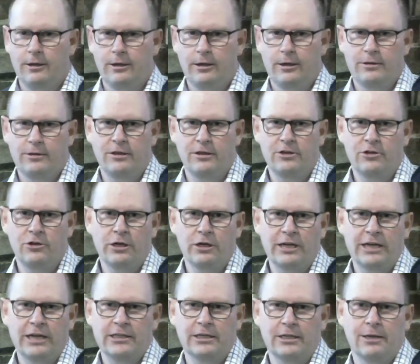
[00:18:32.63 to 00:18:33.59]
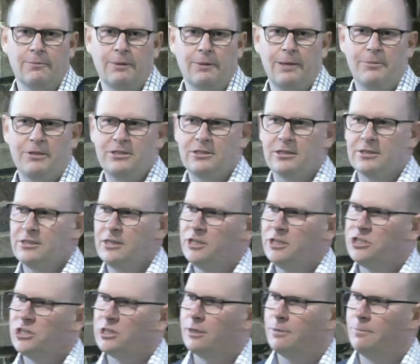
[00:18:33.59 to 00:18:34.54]
The didactic commandments, the
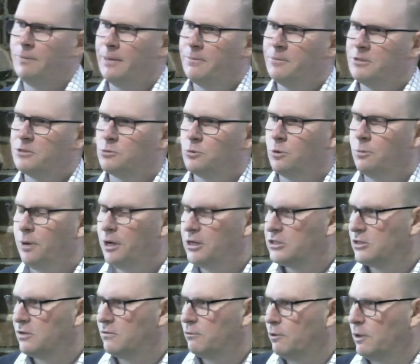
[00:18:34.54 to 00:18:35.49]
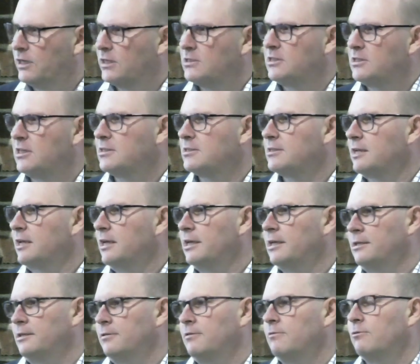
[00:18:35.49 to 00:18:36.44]
teaching commandments, well, most of 1 to
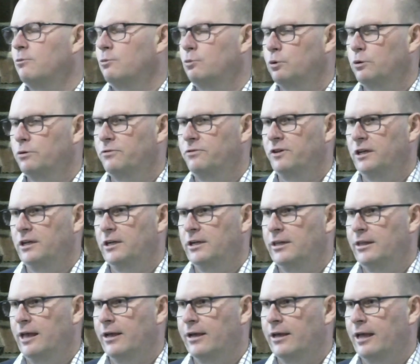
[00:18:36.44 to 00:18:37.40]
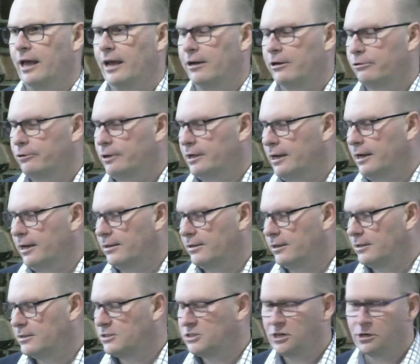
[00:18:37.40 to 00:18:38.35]
16 would fit into that category, are that
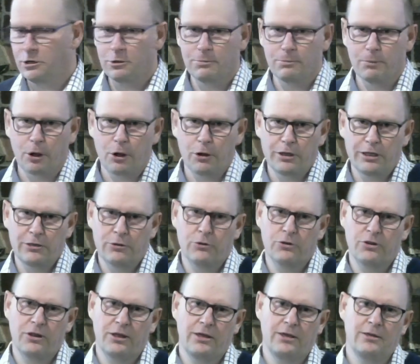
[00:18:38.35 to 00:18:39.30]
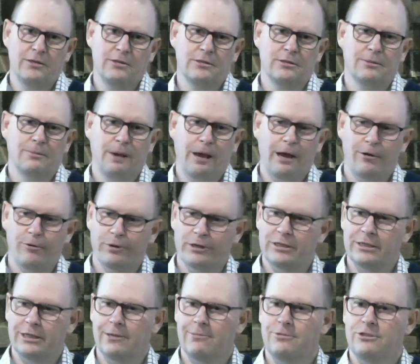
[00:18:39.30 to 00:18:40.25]
ceremonial things about
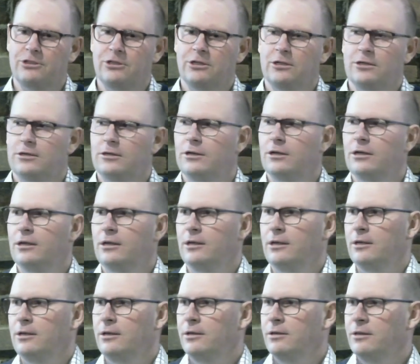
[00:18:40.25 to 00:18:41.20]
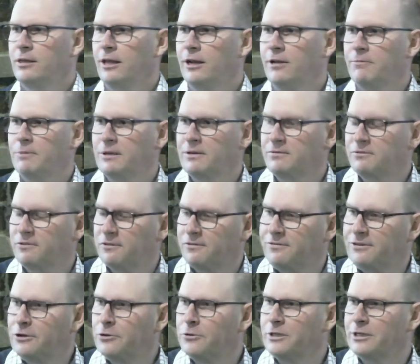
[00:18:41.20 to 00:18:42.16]
redemption that have been
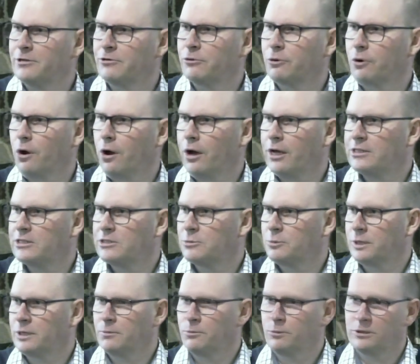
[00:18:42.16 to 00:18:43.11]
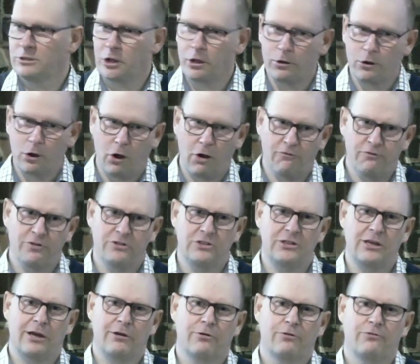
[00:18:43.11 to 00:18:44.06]
fulfilled in Christ. We don't offer
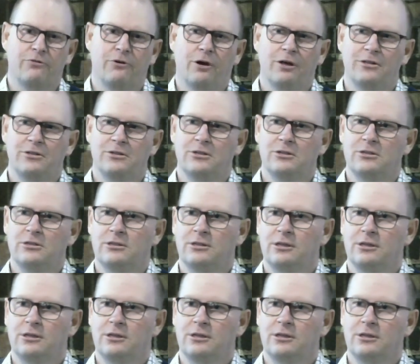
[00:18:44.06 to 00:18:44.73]
sacrifices,